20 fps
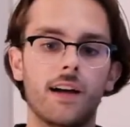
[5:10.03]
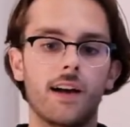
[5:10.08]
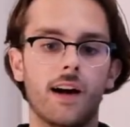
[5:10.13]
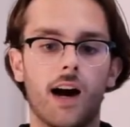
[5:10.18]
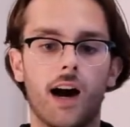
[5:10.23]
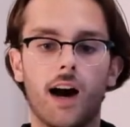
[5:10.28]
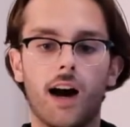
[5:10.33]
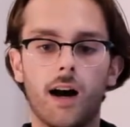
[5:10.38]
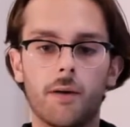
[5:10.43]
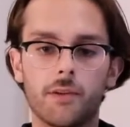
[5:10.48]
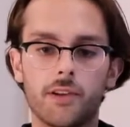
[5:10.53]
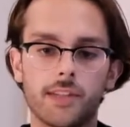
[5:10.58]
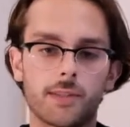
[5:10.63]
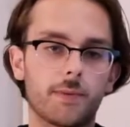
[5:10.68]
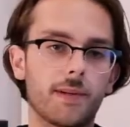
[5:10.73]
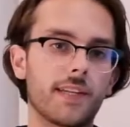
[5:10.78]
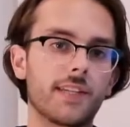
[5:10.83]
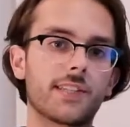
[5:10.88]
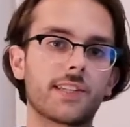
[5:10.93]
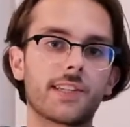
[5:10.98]
that lets me
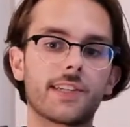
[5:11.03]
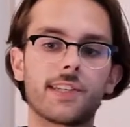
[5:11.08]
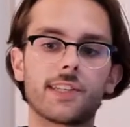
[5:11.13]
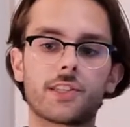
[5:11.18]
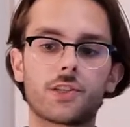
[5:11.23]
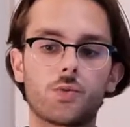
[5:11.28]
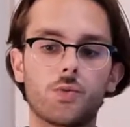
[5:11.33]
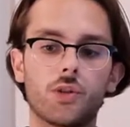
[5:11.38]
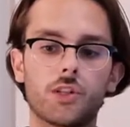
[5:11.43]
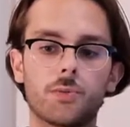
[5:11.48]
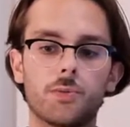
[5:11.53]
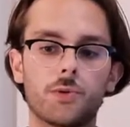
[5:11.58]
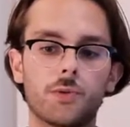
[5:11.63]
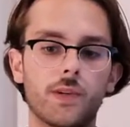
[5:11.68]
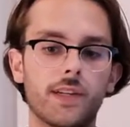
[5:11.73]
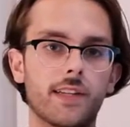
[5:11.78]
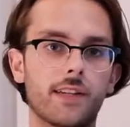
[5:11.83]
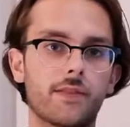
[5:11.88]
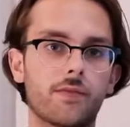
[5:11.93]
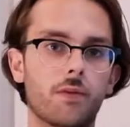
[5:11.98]
easily switch
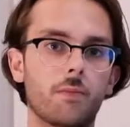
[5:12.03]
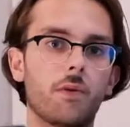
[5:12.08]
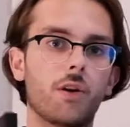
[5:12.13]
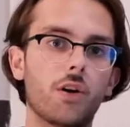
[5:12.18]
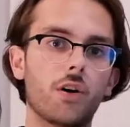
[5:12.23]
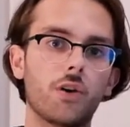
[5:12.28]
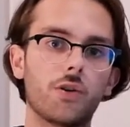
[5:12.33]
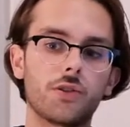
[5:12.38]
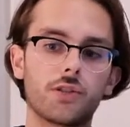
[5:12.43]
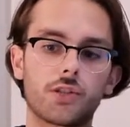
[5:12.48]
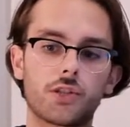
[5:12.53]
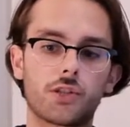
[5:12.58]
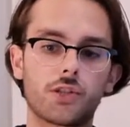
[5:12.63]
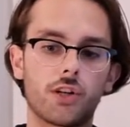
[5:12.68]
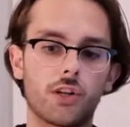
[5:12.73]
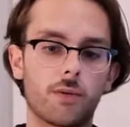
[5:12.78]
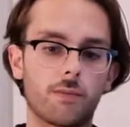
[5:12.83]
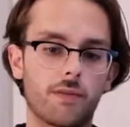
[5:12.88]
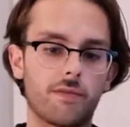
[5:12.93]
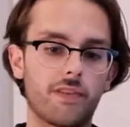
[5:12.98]
between the different modes,
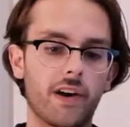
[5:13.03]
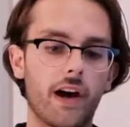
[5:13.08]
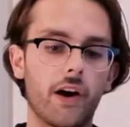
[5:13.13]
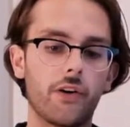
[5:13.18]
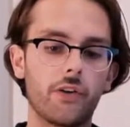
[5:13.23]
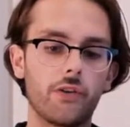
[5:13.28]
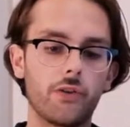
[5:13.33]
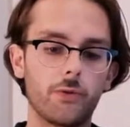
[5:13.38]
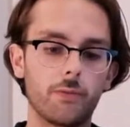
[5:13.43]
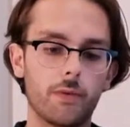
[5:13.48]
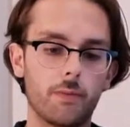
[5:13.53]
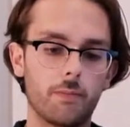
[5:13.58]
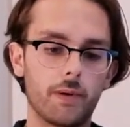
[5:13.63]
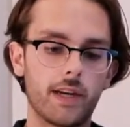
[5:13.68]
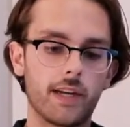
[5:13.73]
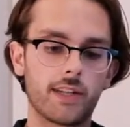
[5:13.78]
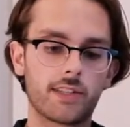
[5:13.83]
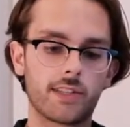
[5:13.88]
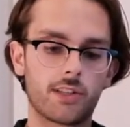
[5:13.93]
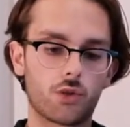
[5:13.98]
turn up the volume, the
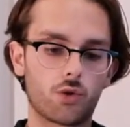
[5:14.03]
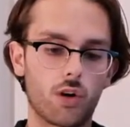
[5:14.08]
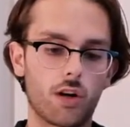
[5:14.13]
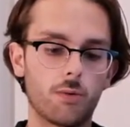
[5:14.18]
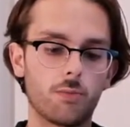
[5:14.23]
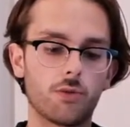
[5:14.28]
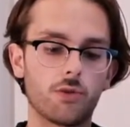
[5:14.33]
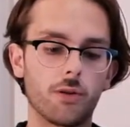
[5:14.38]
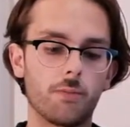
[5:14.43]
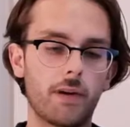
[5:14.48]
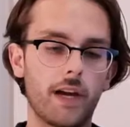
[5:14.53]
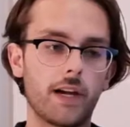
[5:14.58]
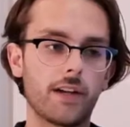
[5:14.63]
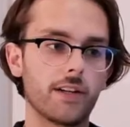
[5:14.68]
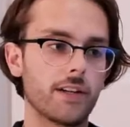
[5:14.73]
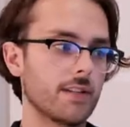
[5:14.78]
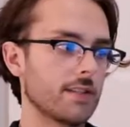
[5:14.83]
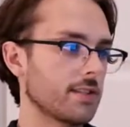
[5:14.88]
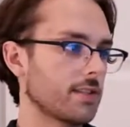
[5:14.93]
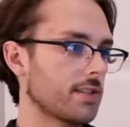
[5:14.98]
bass, the treble, the
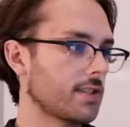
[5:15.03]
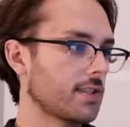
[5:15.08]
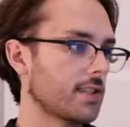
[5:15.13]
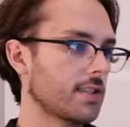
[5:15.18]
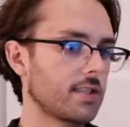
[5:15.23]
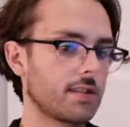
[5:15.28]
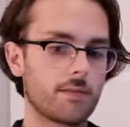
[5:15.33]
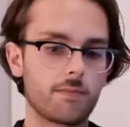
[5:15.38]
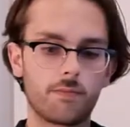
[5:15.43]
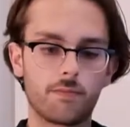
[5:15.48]
balance,